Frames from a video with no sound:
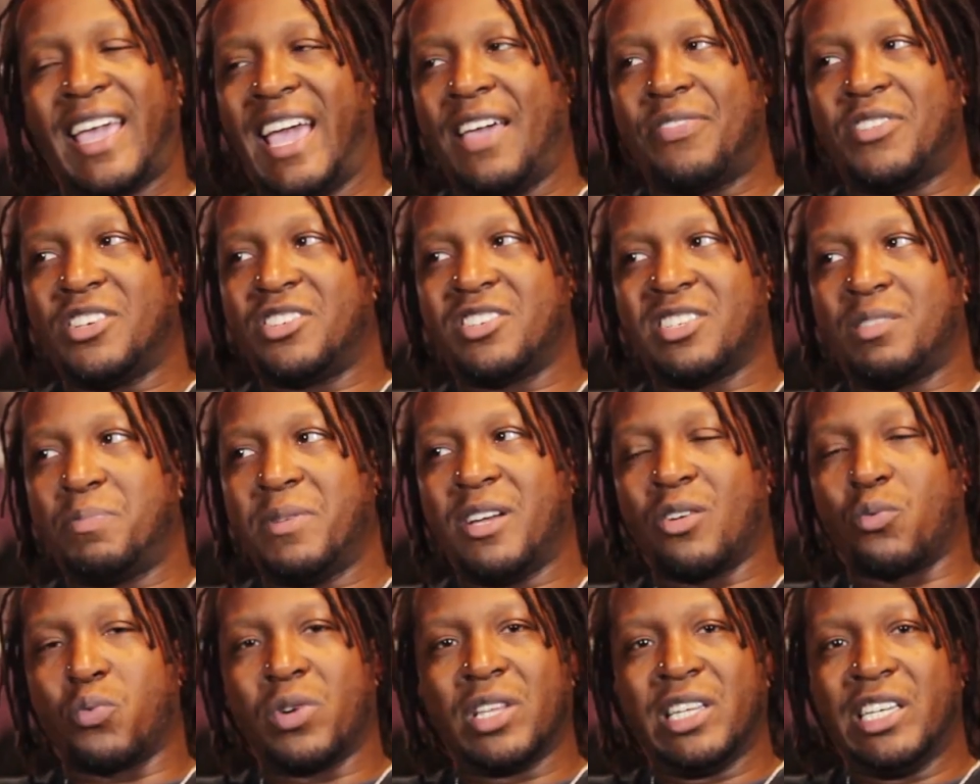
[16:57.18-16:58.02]
Can't this just
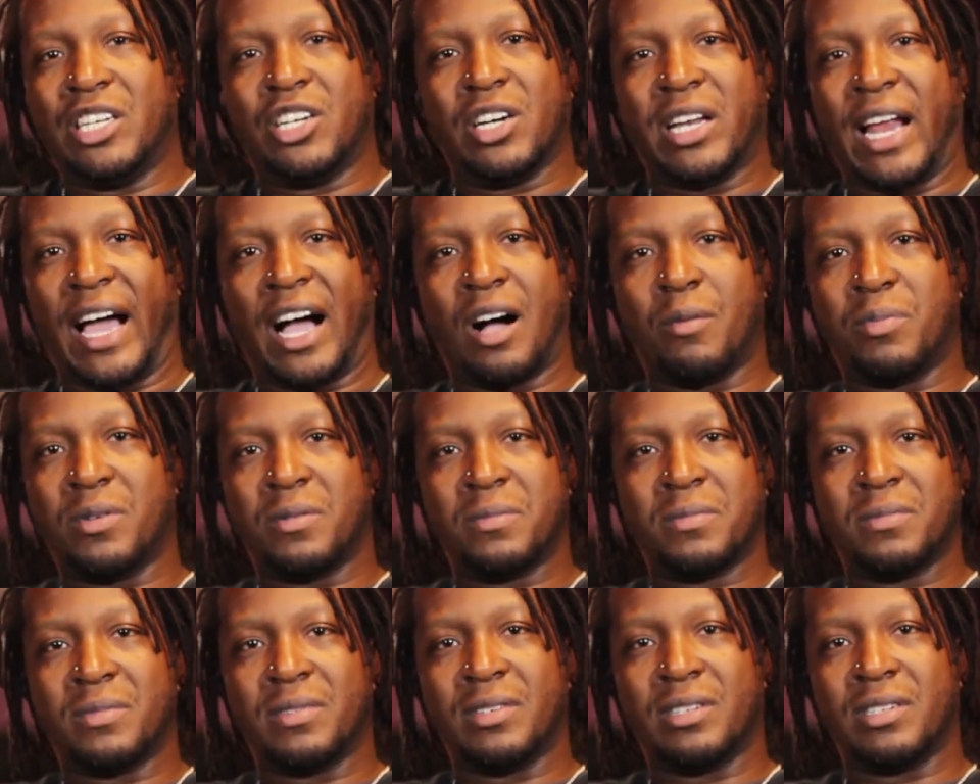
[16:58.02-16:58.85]
be a really good
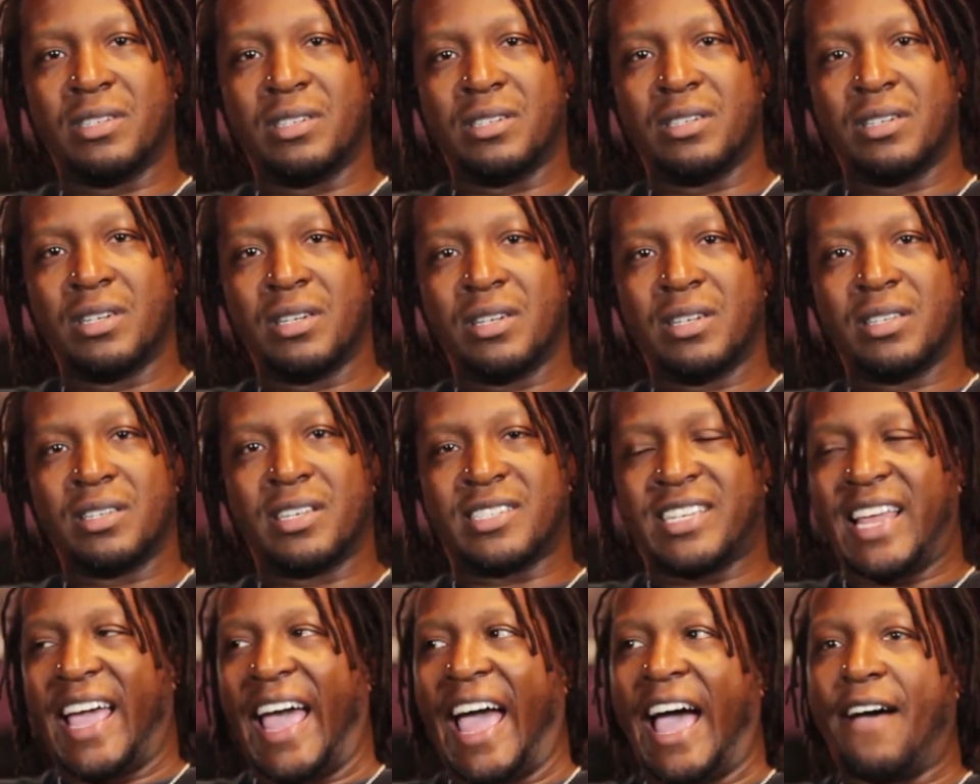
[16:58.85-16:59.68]
album? See, because
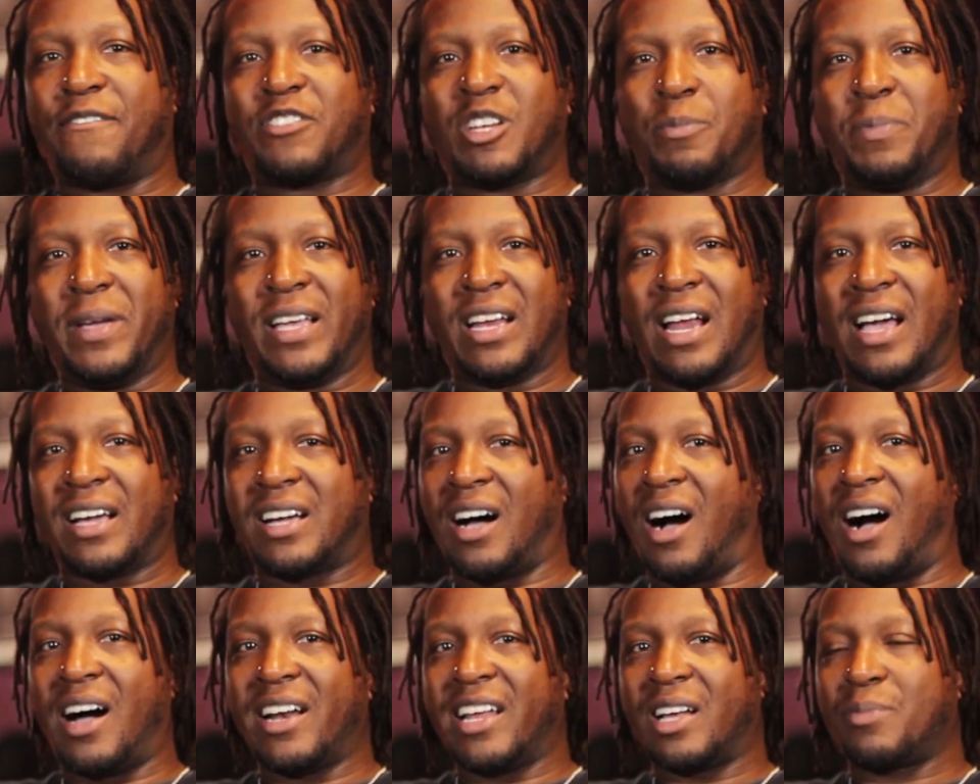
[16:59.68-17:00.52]
what type of
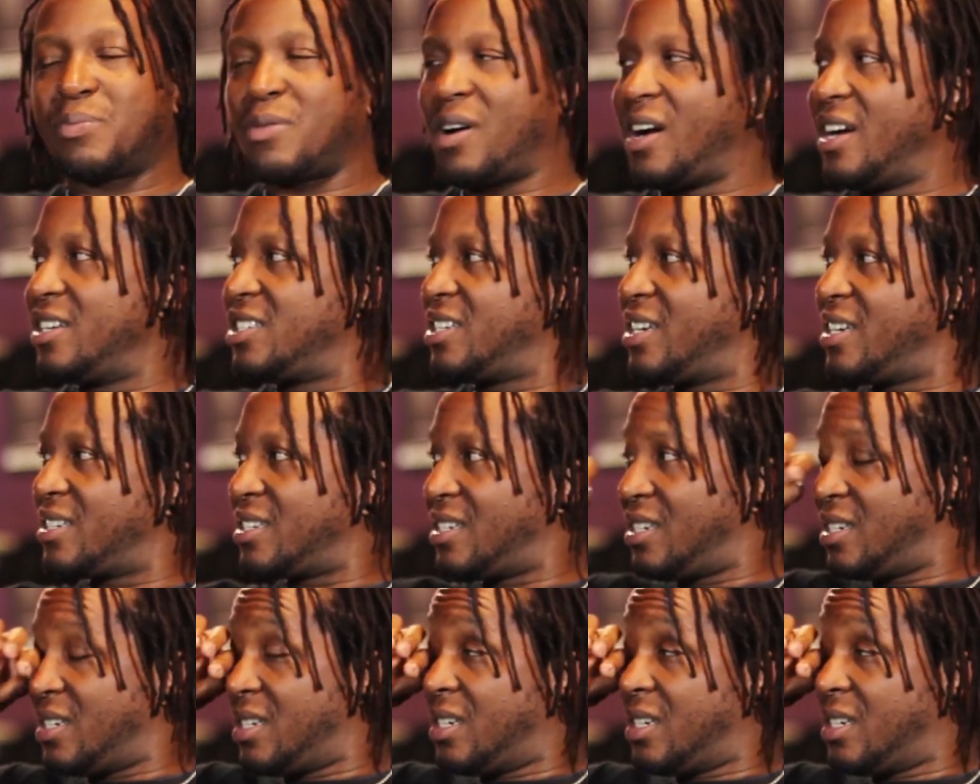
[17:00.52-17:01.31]
impact did it have though?